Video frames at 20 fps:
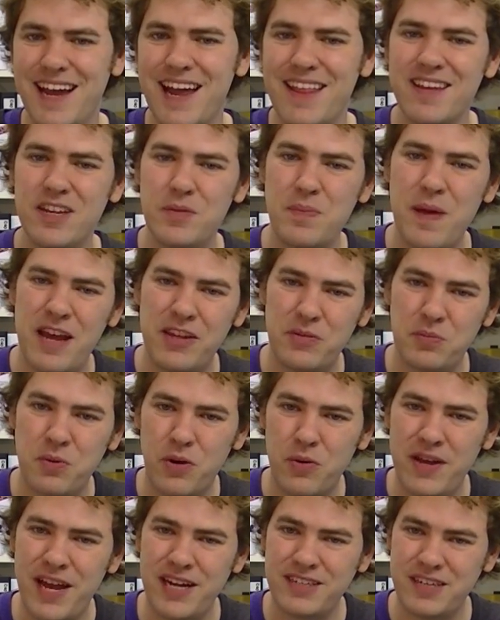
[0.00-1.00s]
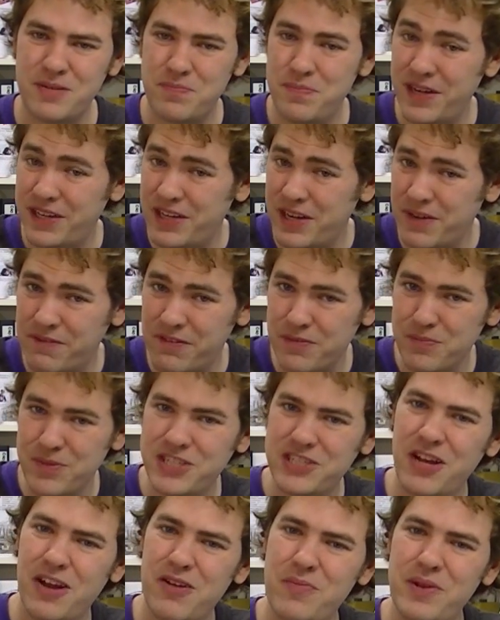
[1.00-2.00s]
This passport we actually picked up from
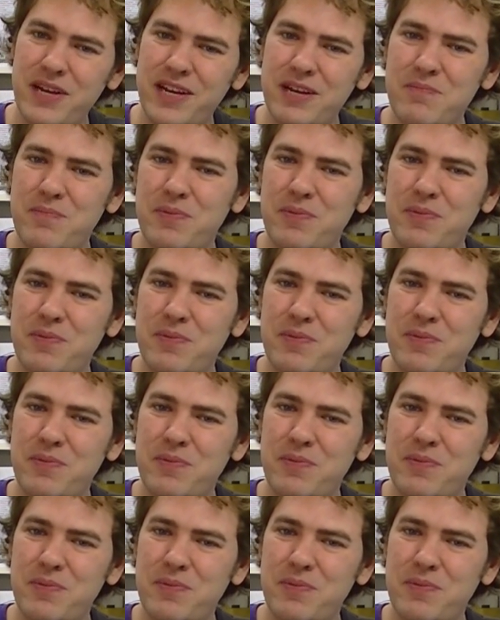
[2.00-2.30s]
Mitch Altman in